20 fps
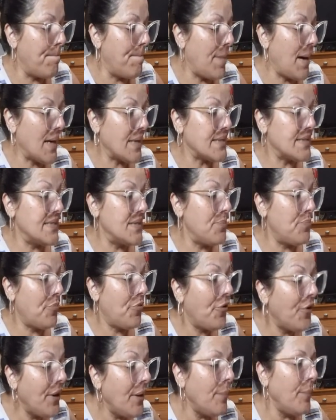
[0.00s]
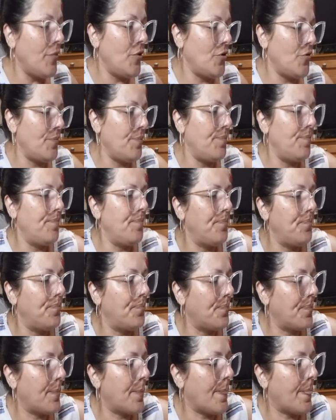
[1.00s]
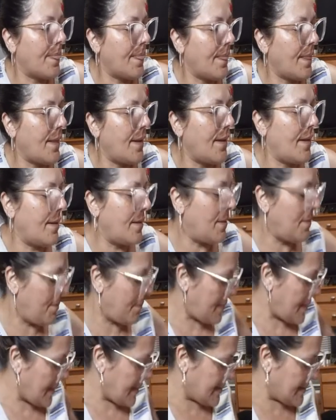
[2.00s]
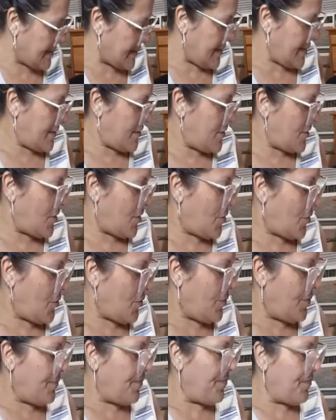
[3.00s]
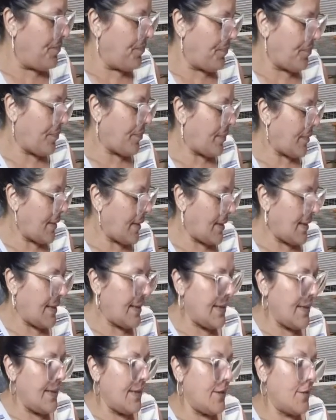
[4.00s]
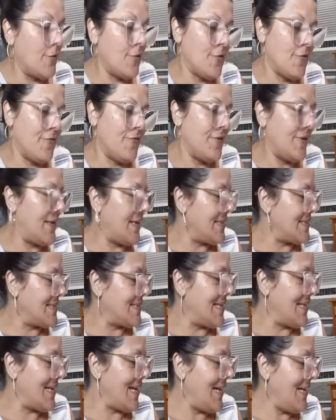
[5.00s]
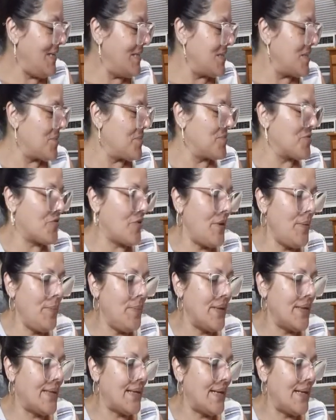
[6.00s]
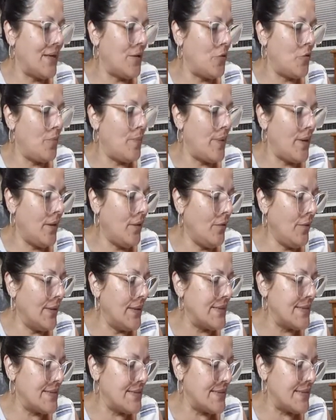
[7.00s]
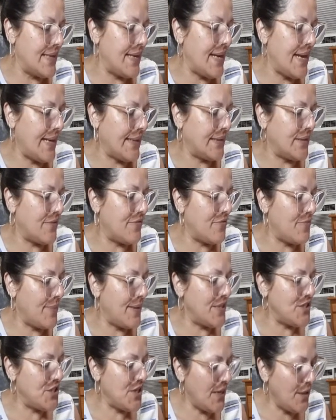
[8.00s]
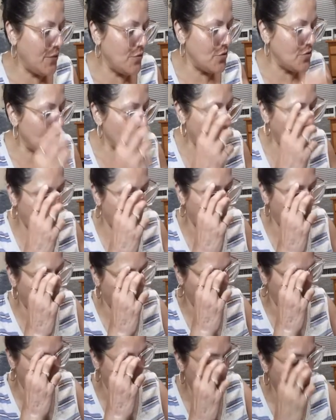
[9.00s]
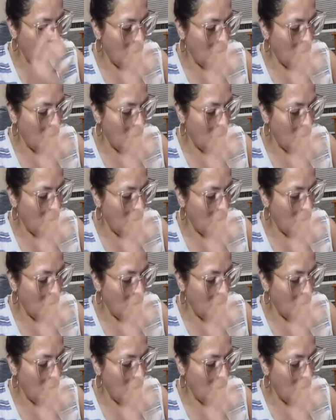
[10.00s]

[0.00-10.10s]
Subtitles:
Boxypremium unboxing. So don't forget to like, subscribe, hit that little bell, and stay active on my channel so I can,